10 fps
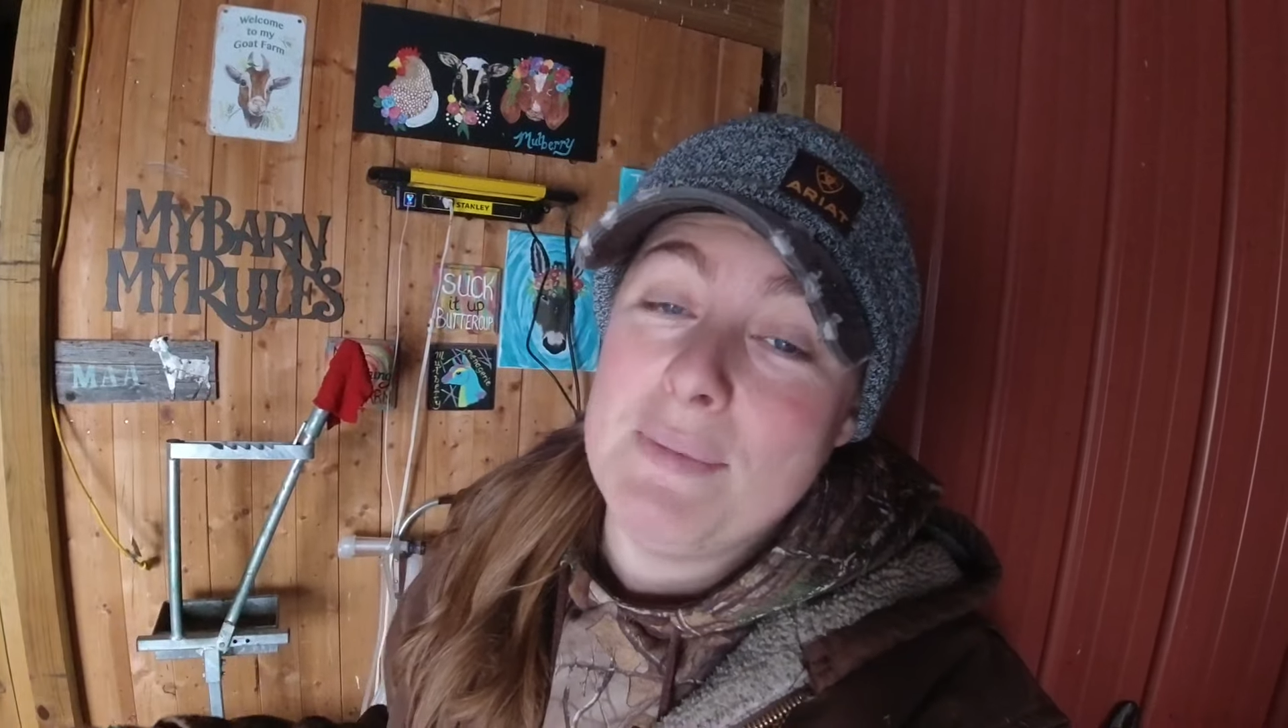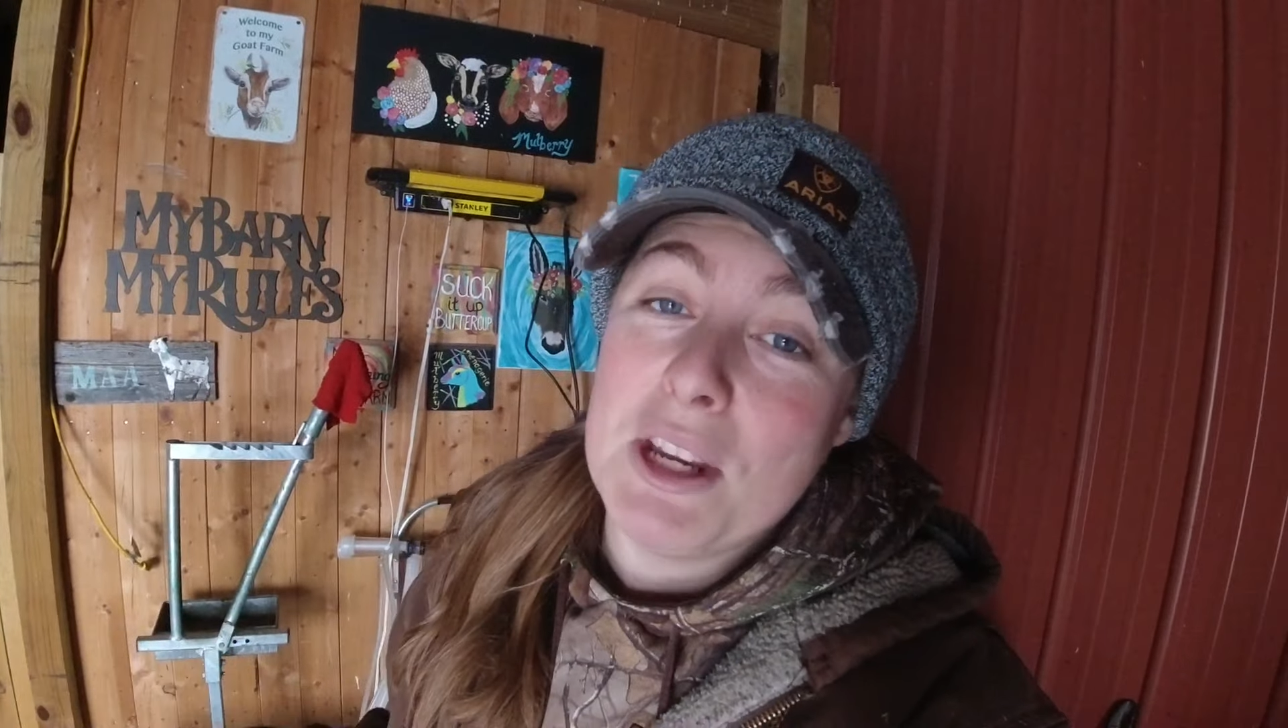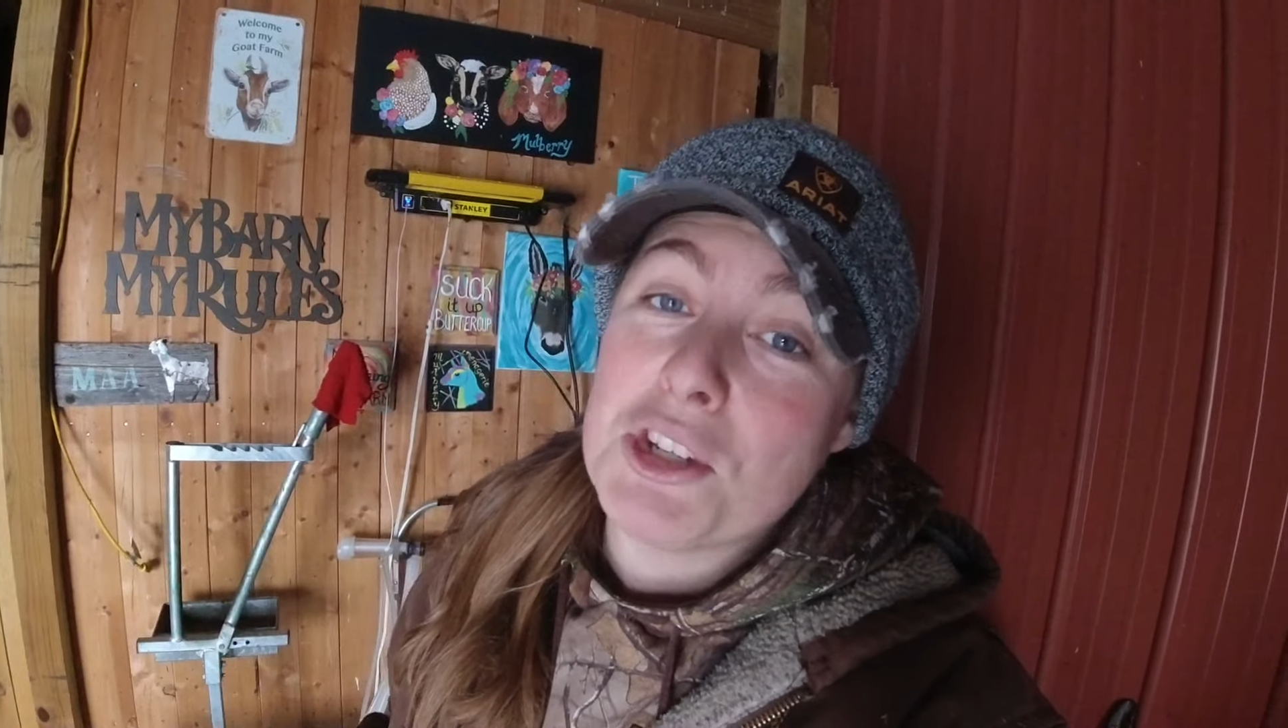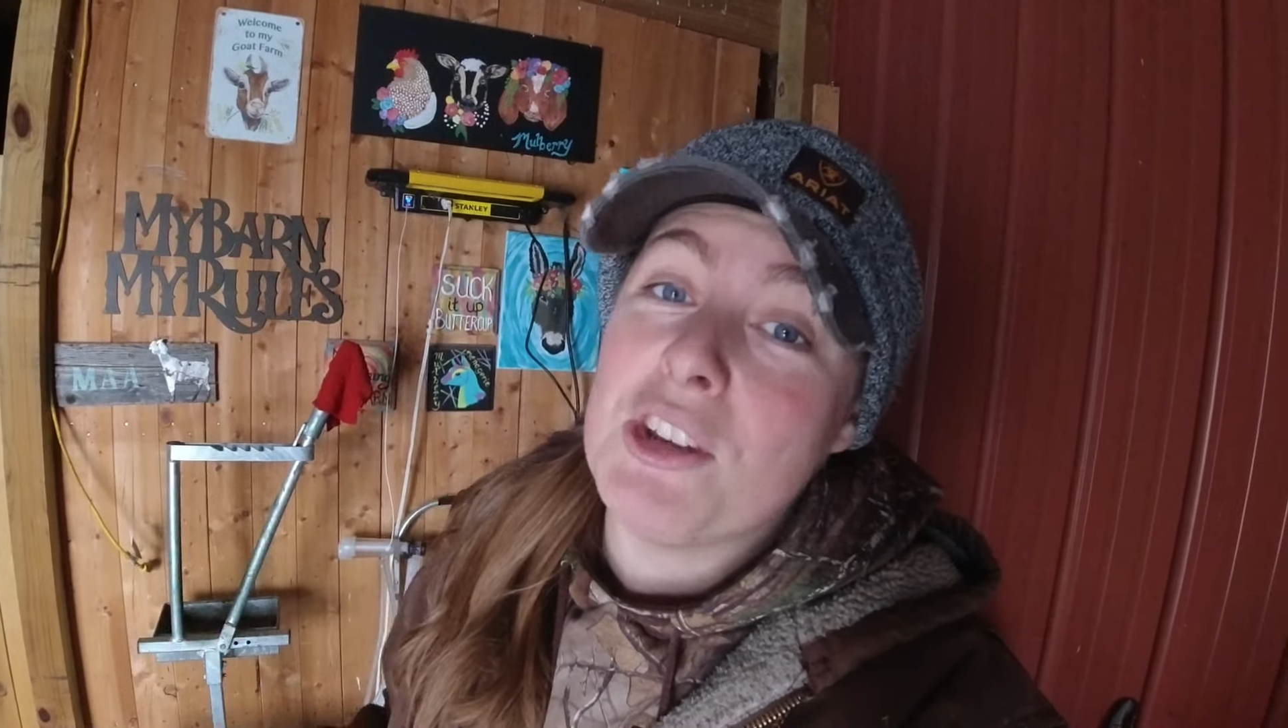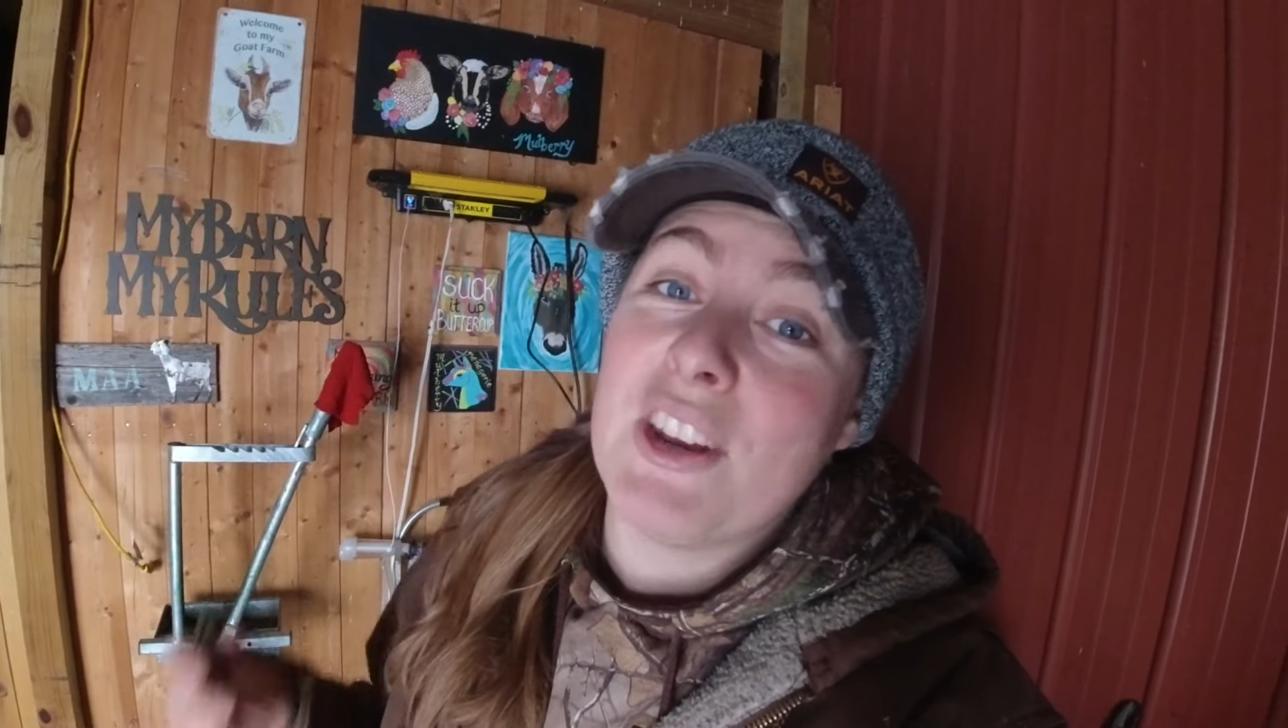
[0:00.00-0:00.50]
to
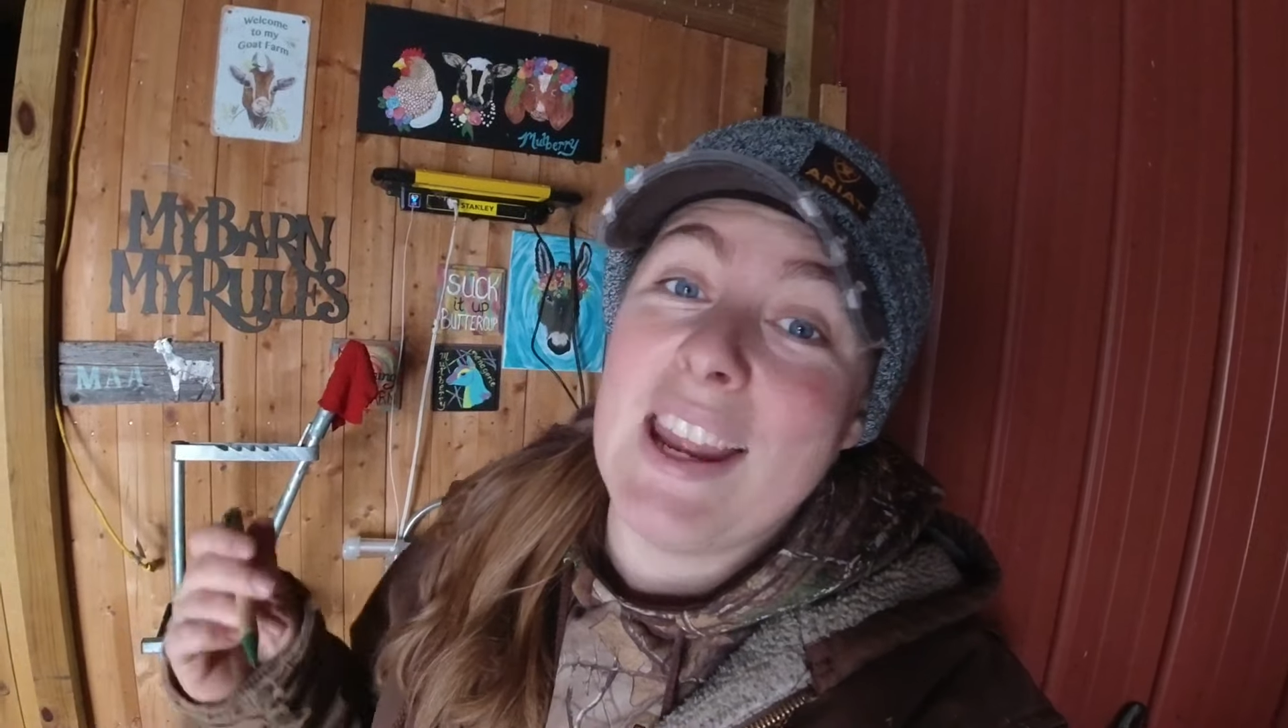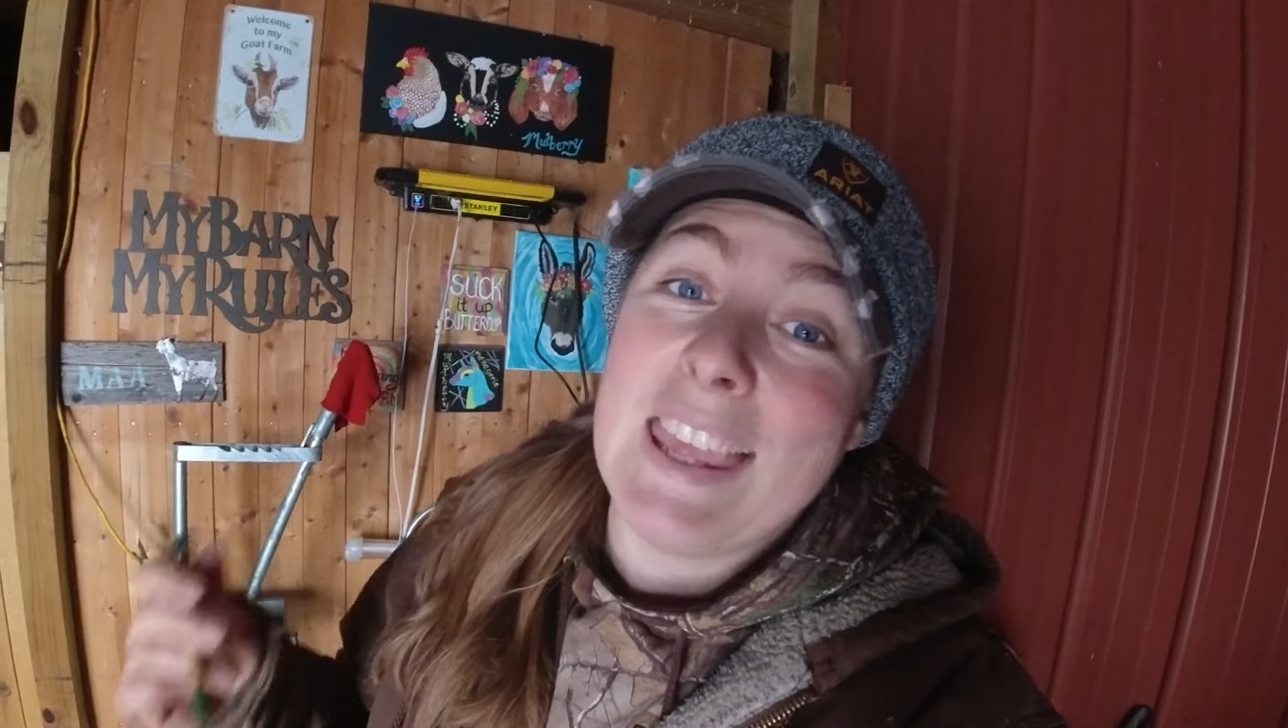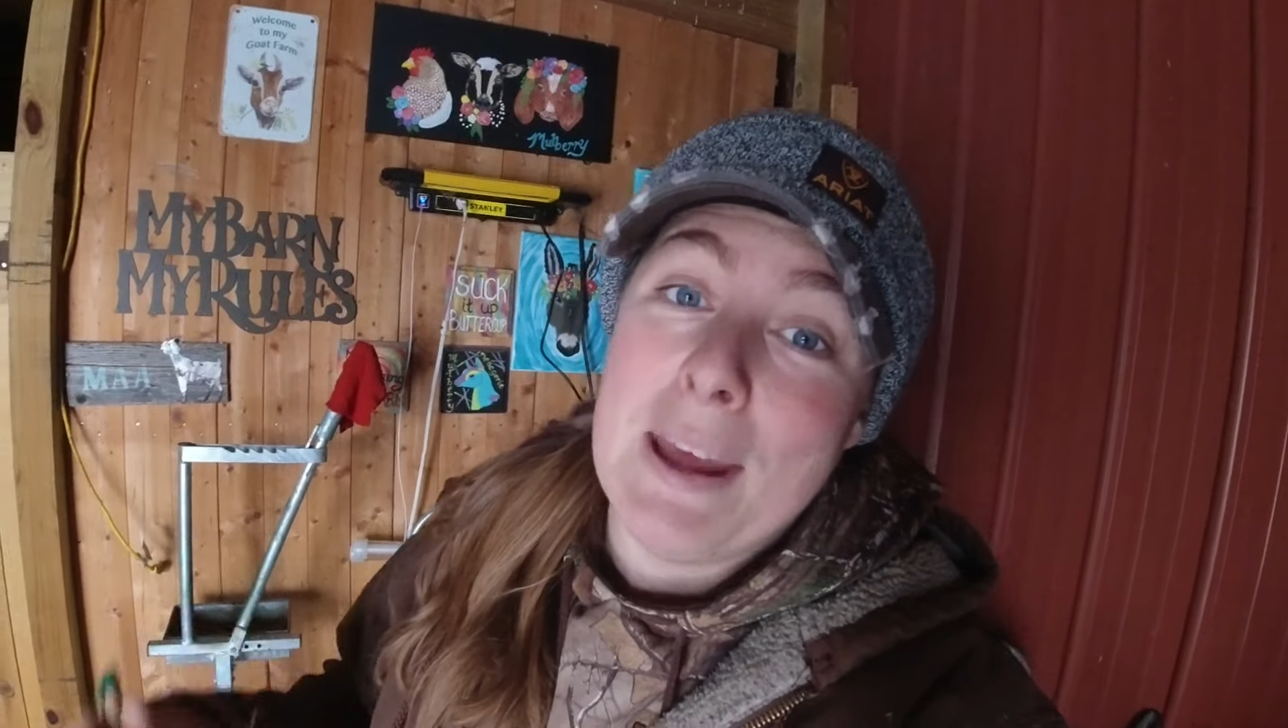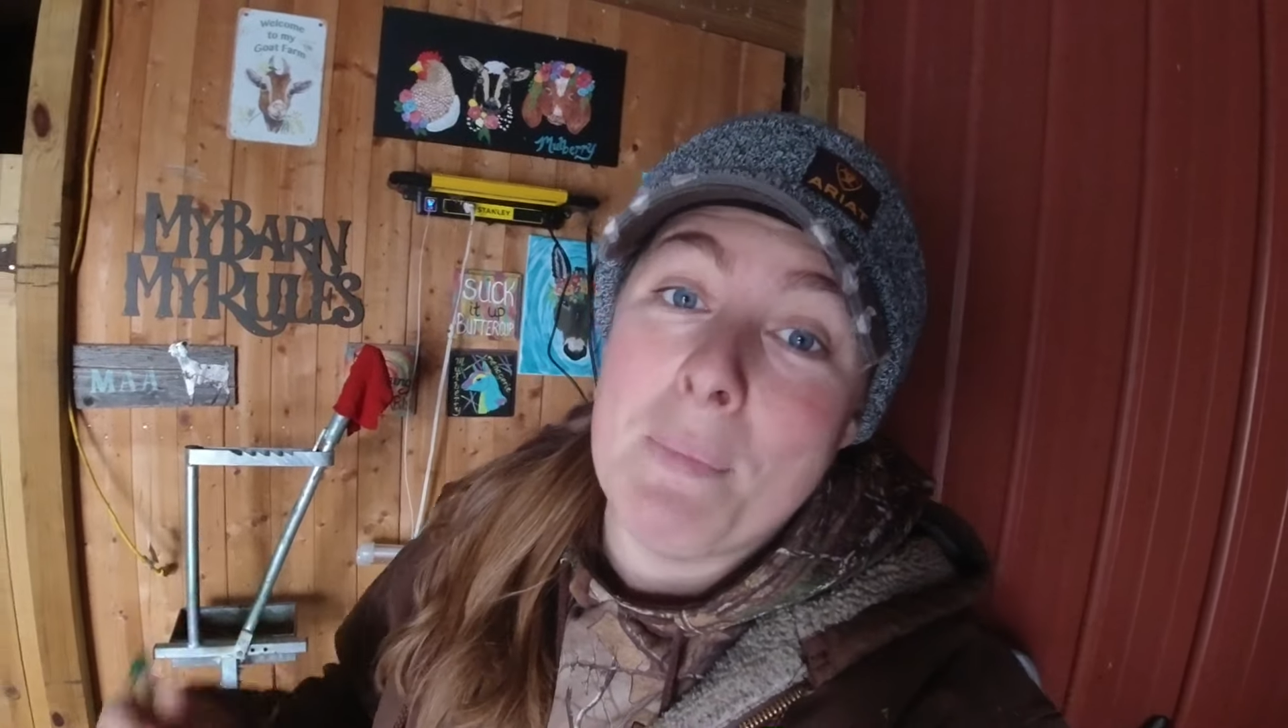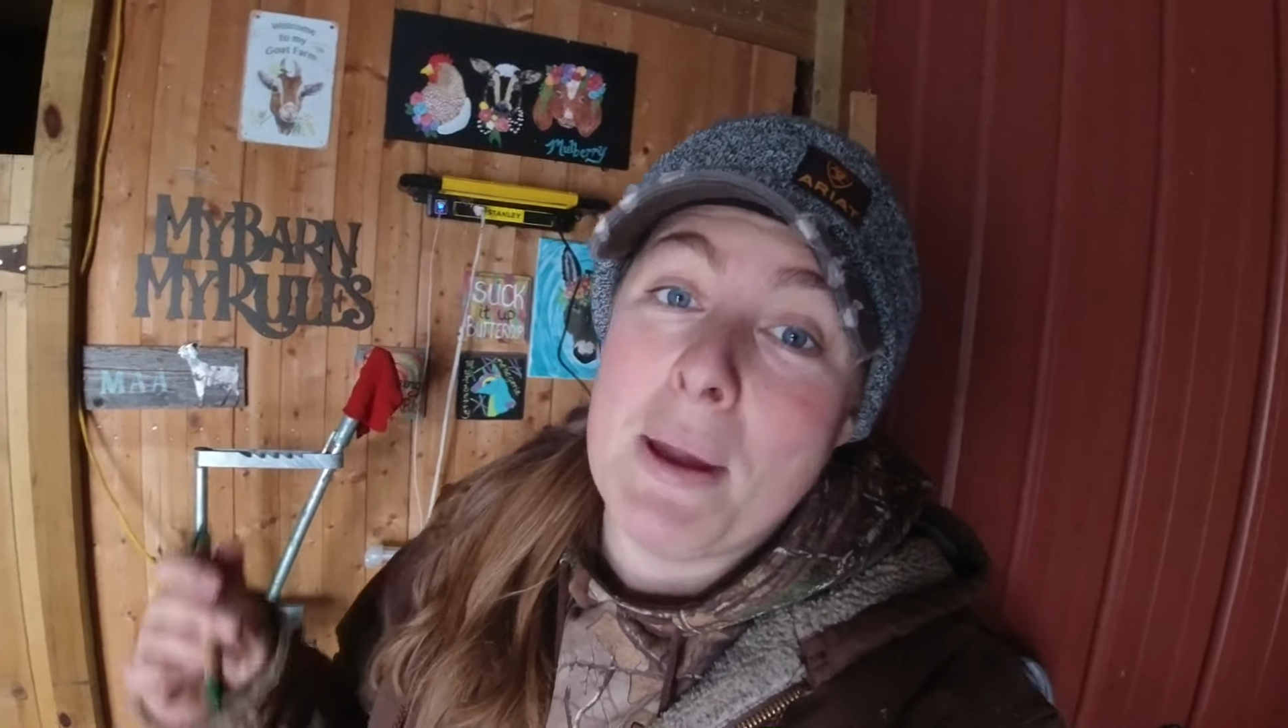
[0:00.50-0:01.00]
make sure that I
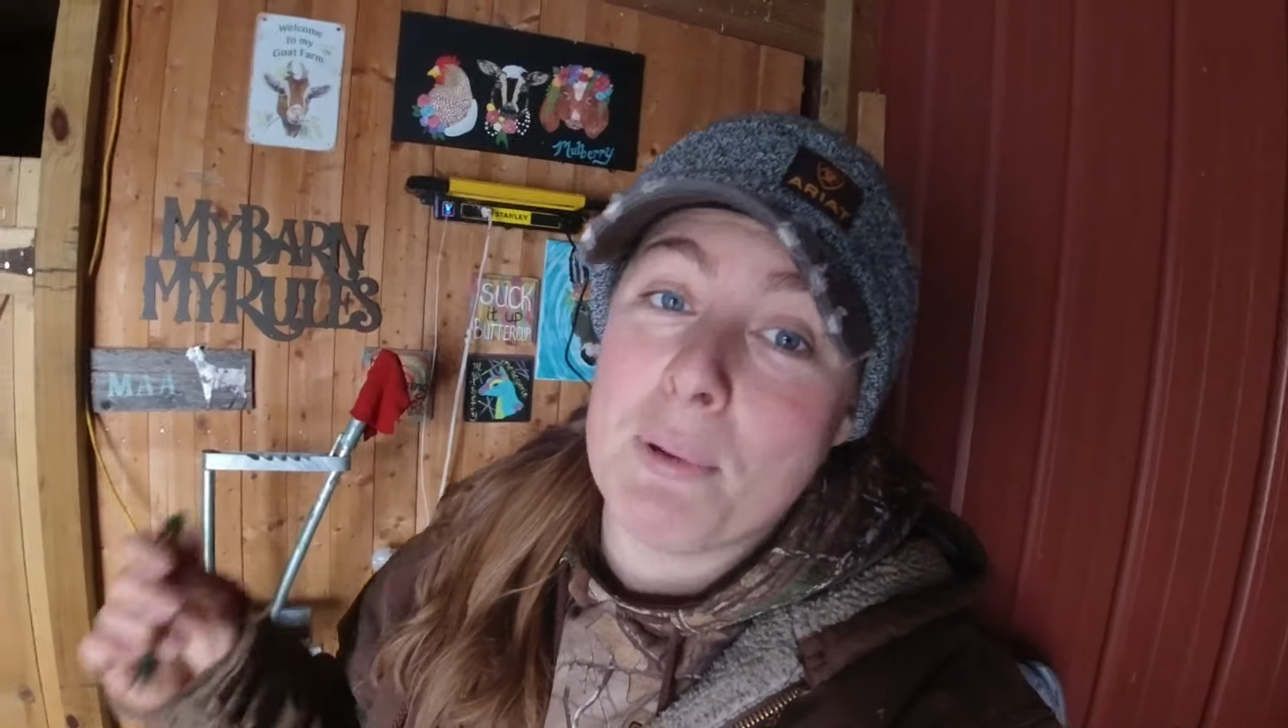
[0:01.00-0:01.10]
get my